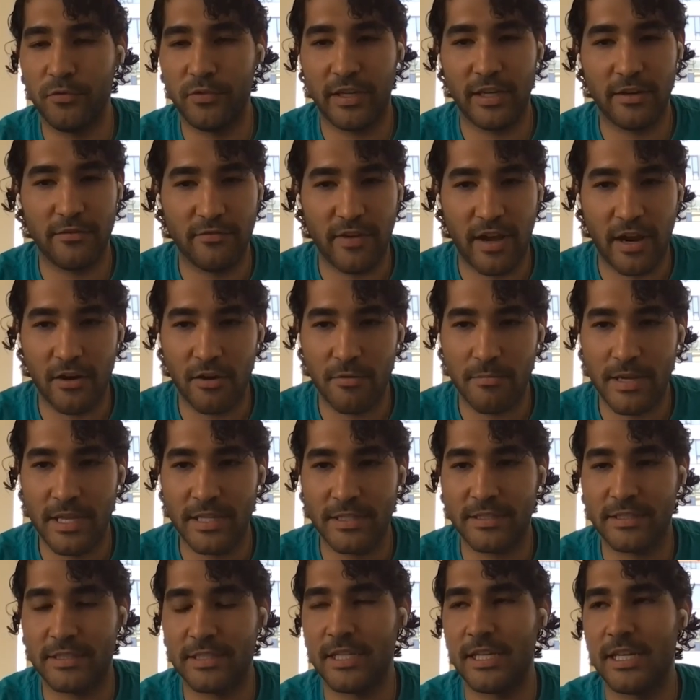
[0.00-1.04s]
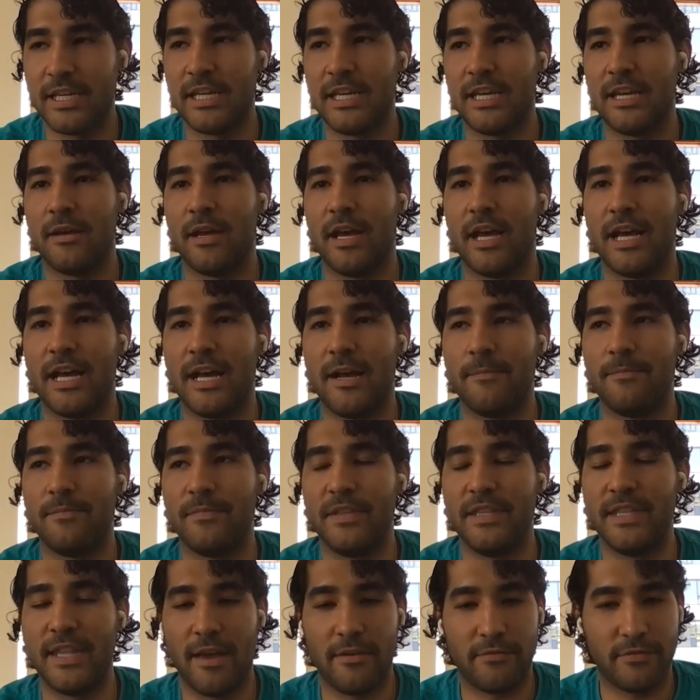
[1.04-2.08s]
moving environments,
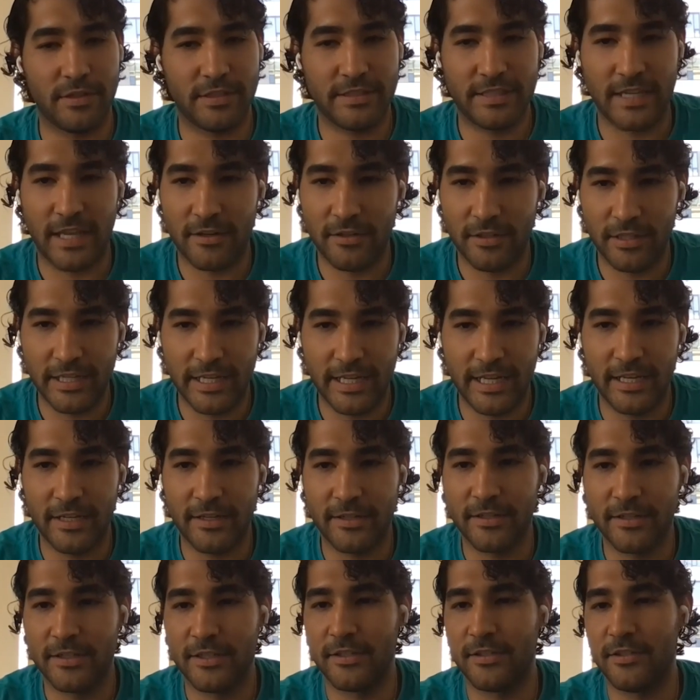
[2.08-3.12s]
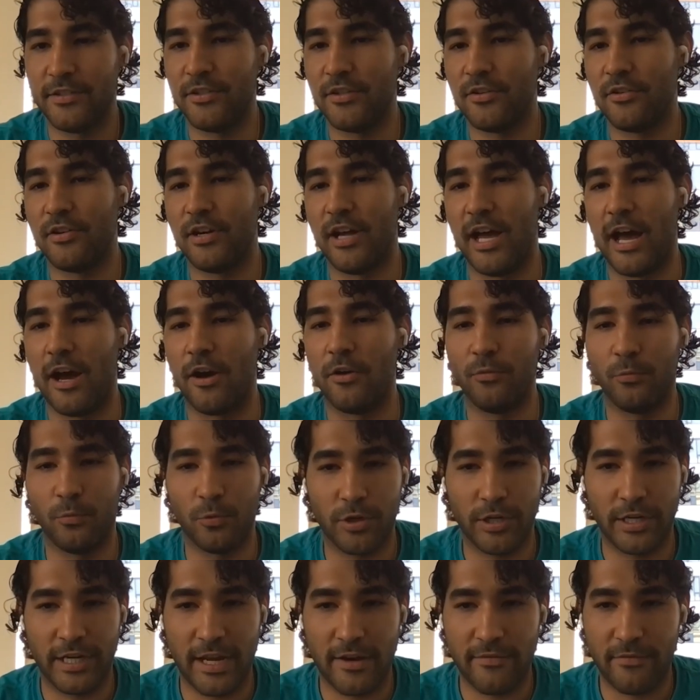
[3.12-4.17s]
um, never settling. Mm. You know,
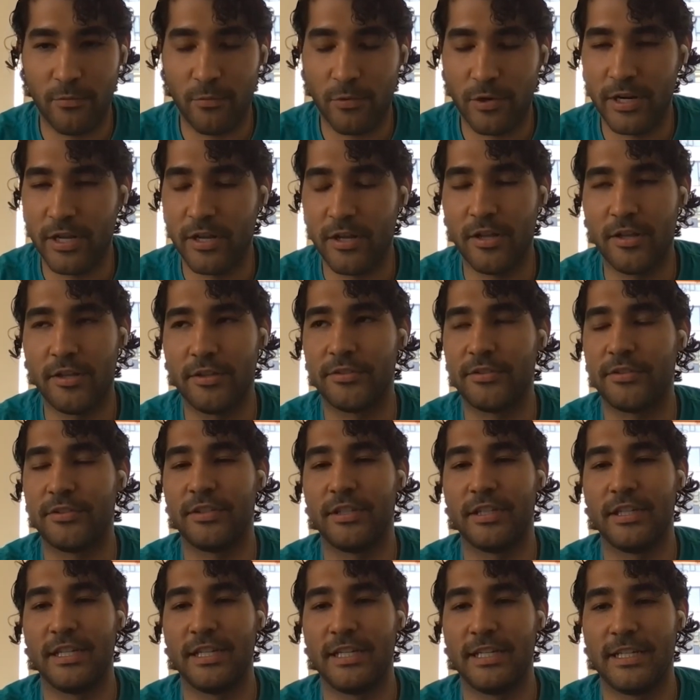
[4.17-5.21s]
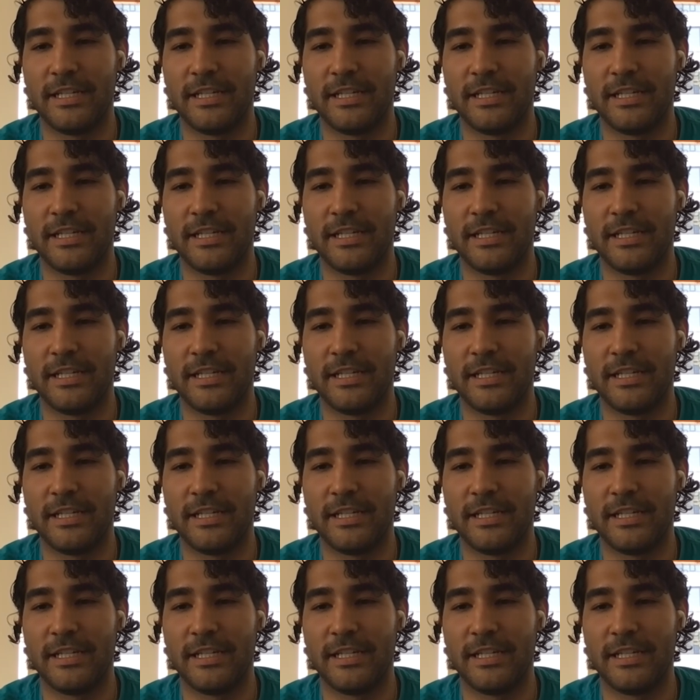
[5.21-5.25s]
outwork everyone else.